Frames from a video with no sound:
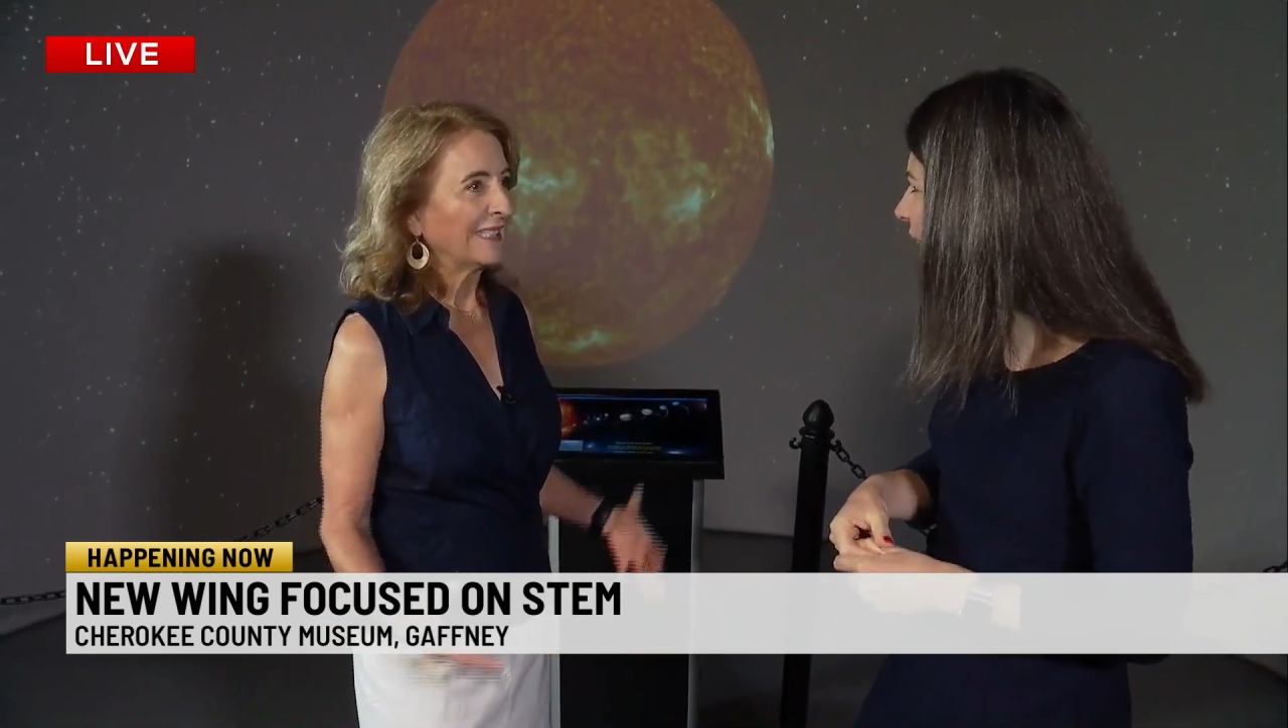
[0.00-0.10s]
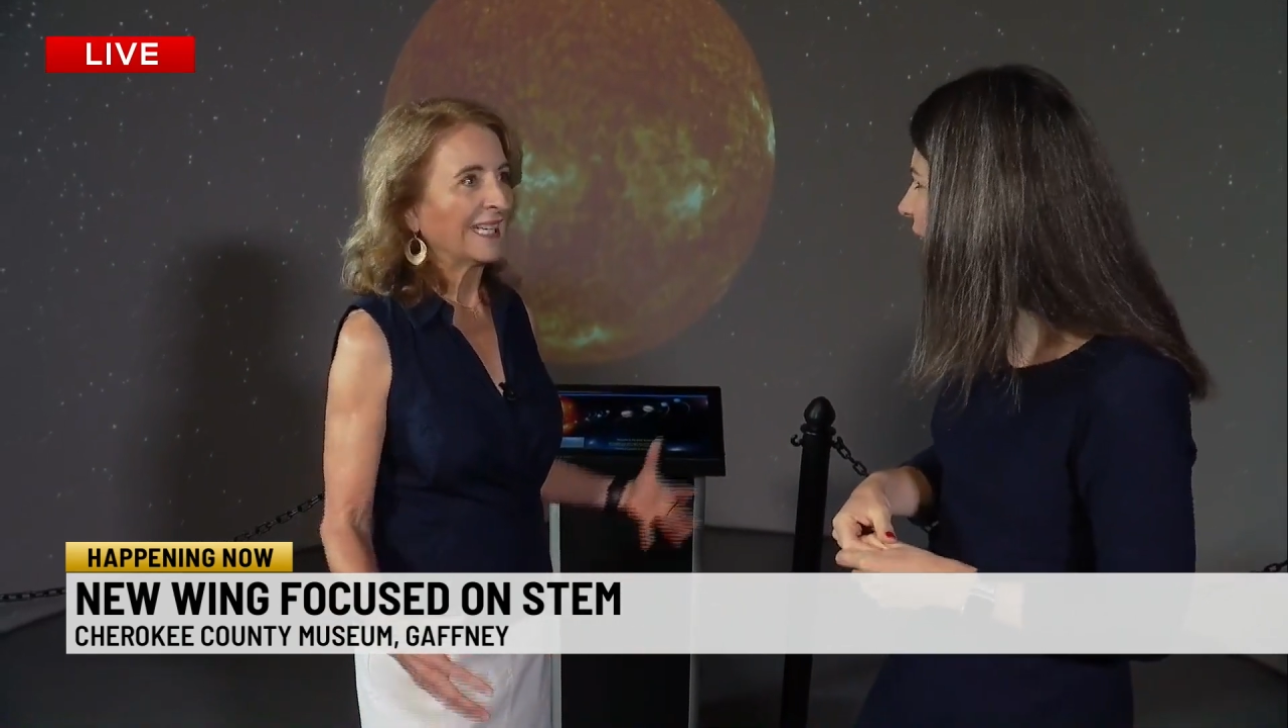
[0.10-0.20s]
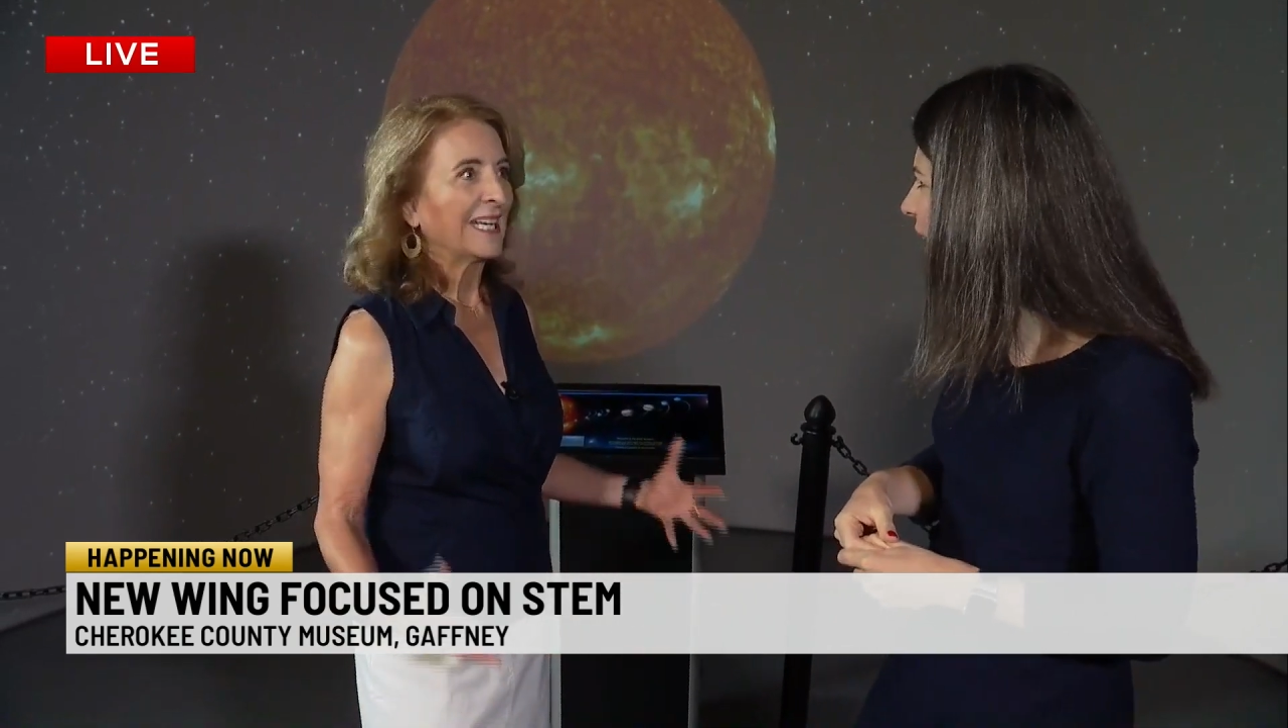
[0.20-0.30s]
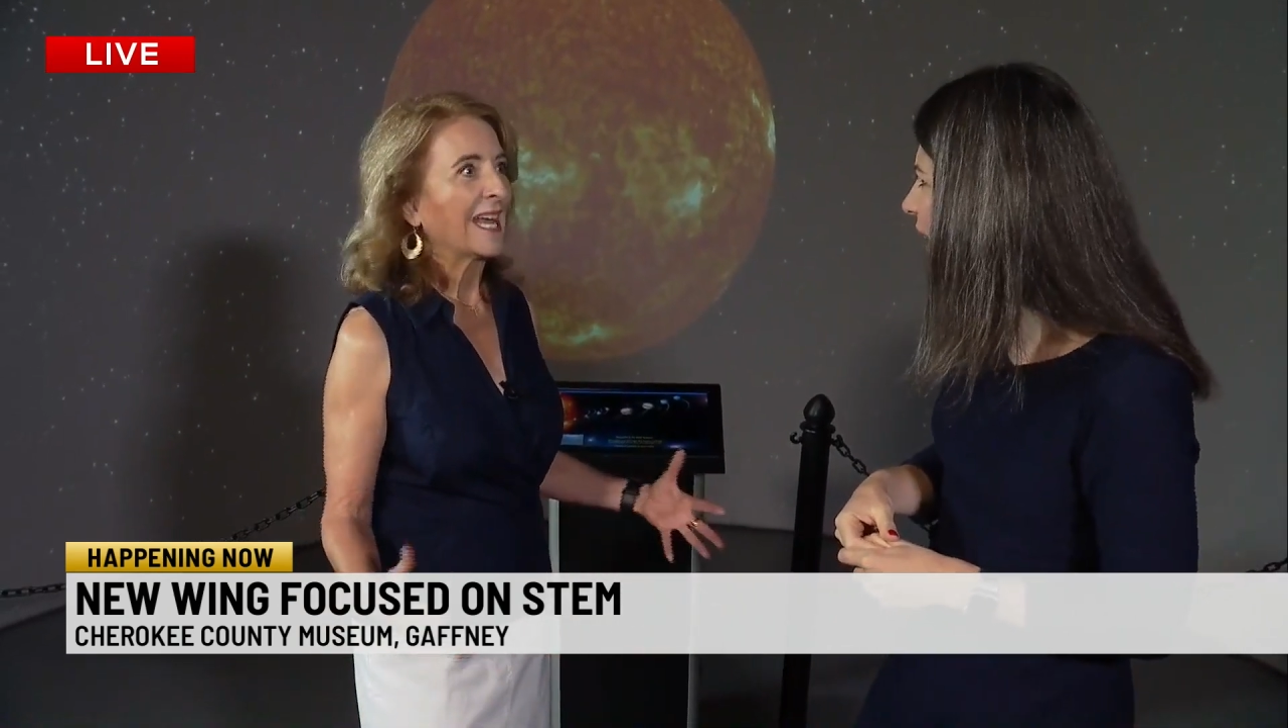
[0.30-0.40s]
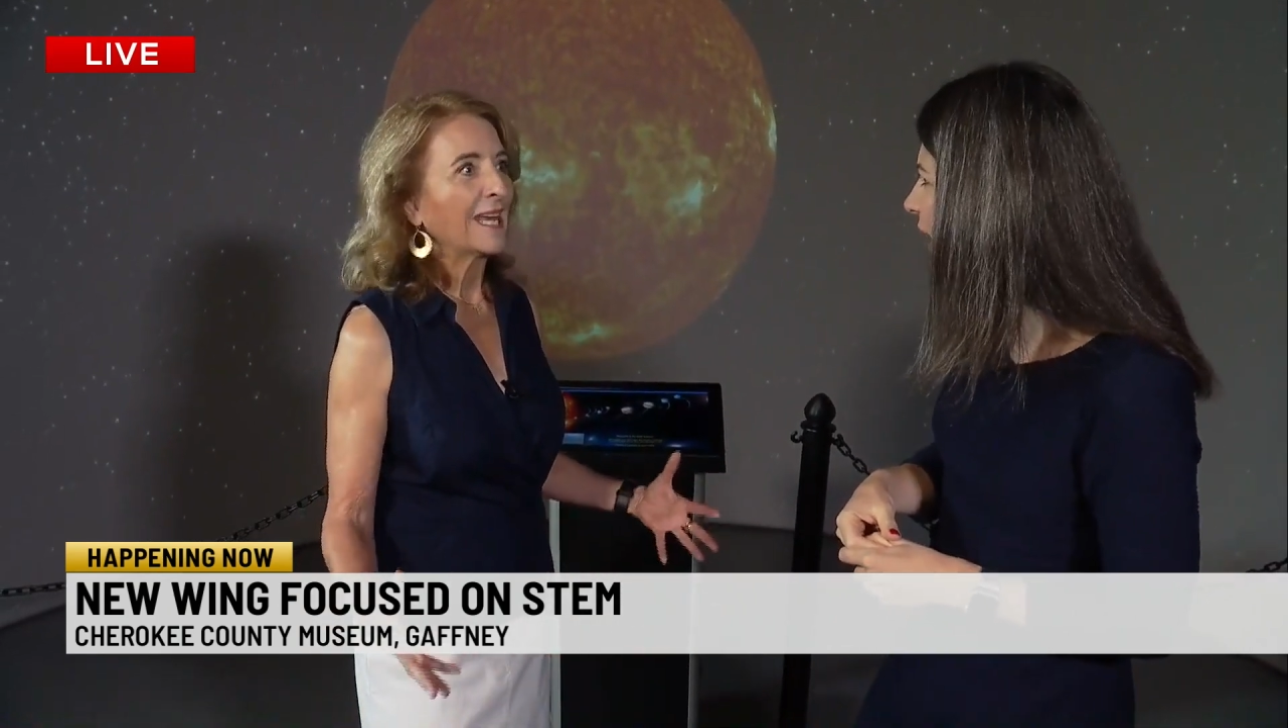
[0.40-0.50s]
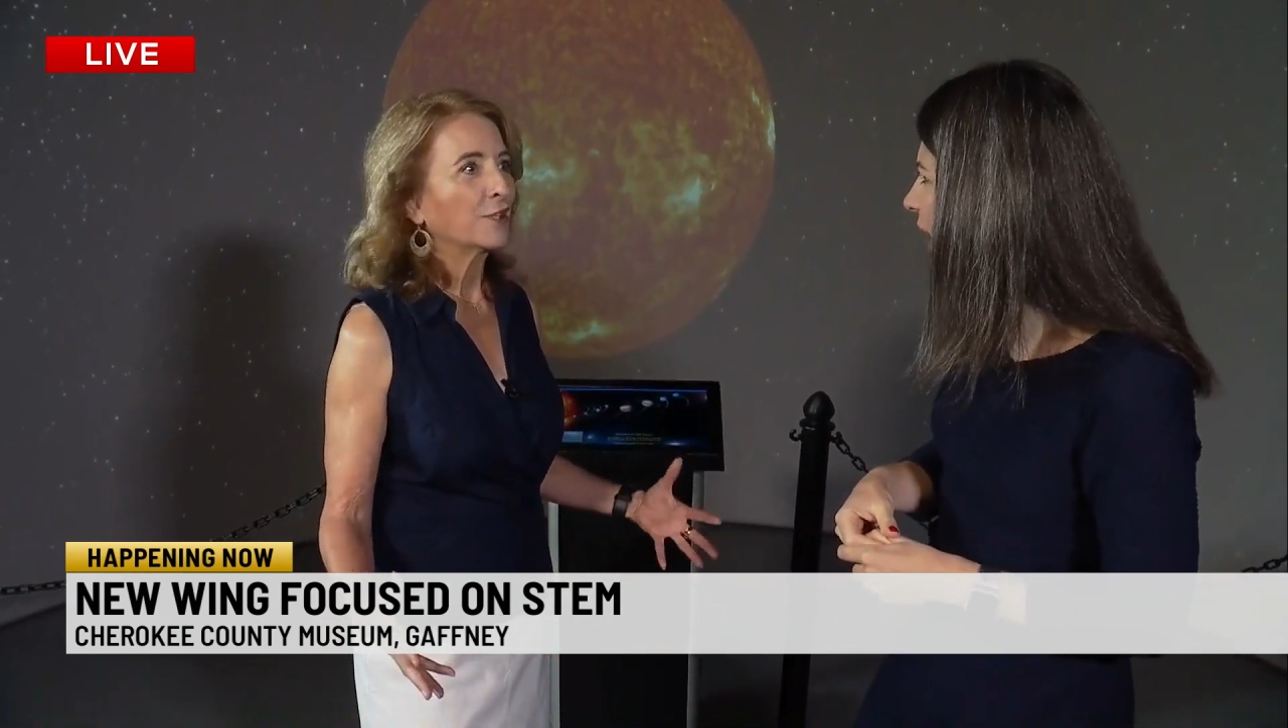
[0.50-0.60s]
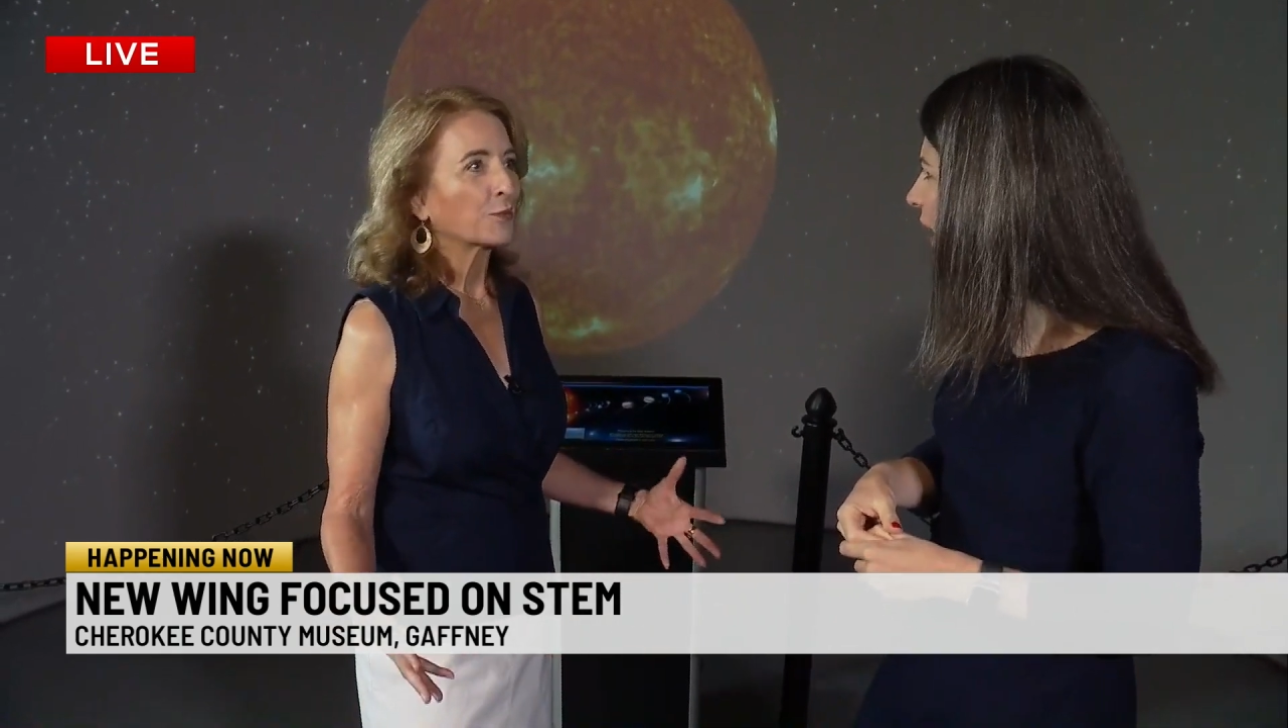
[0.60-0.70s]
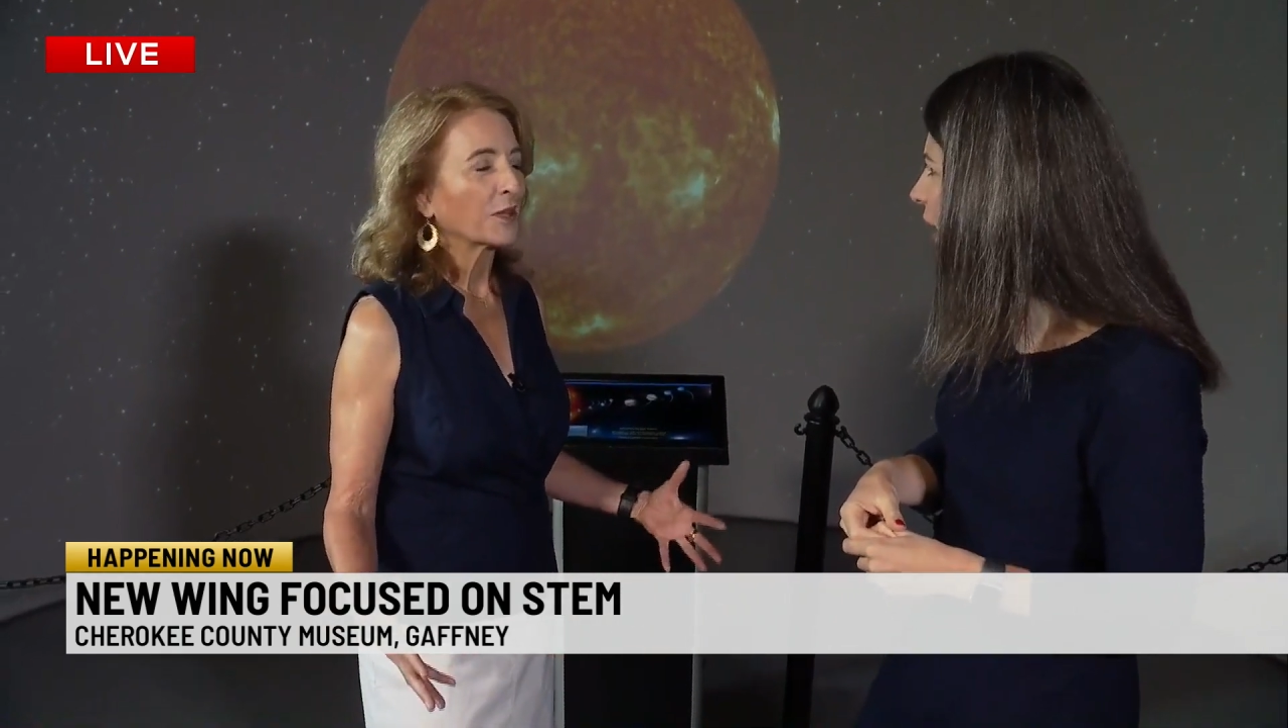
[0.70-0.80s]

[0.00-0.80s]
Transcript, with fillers: get engaged